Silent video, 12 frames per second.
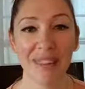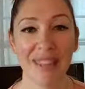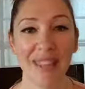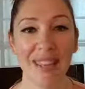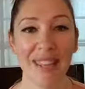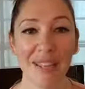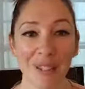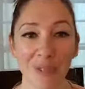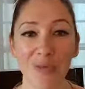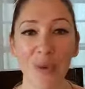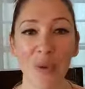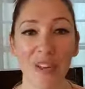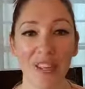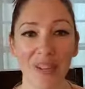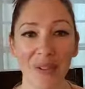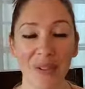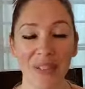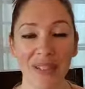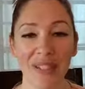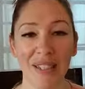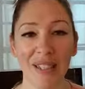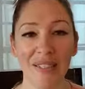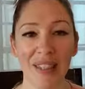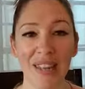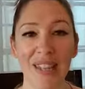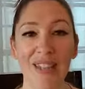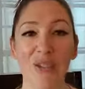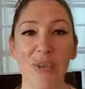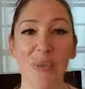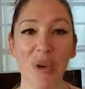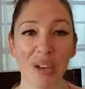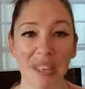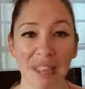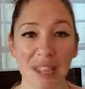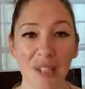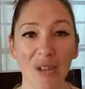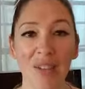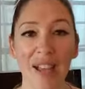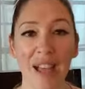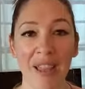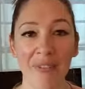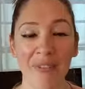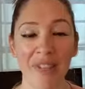that He is for you, that He is working in your life,